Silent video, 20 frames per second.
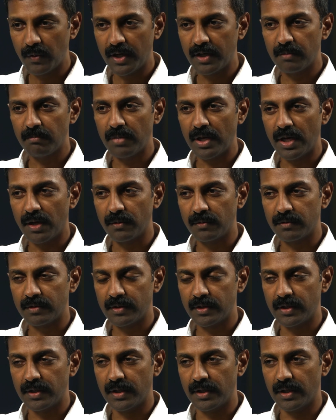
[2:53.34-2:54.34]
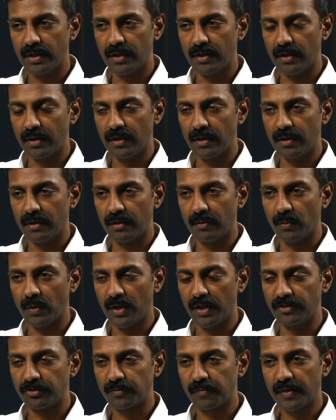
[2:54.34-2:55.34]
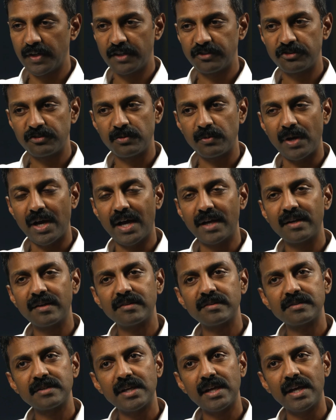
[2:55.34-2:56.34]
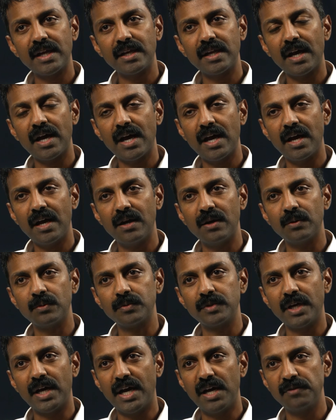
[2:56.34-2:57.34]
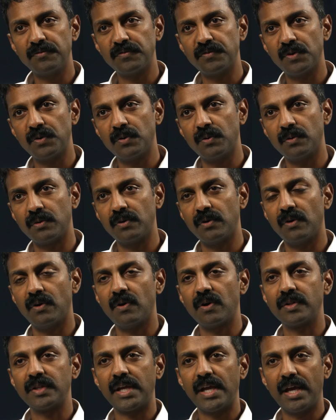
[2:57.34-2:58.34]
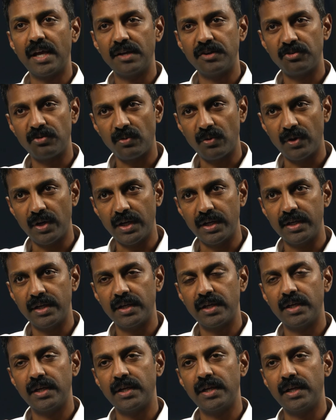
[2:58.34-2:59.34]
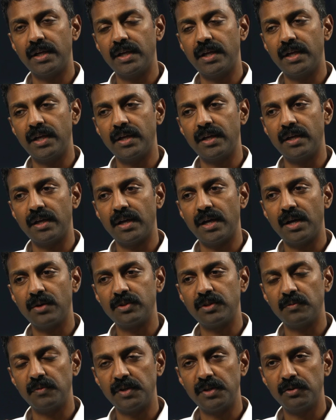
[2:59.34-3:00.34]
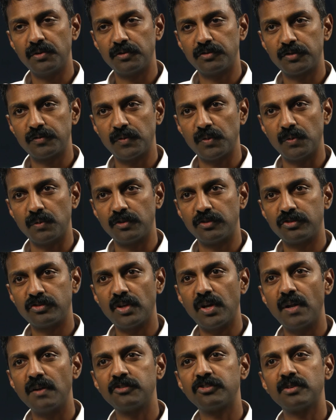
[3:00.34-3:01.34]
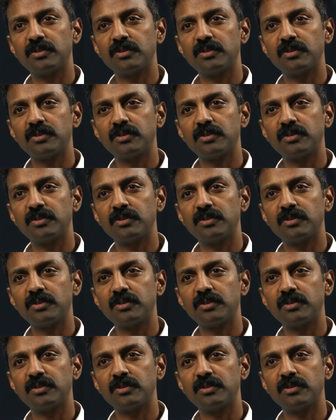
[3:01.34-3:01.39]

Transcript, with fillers: went about uh, was first to understand how the iPhone or the Android and how the Windows Phone solved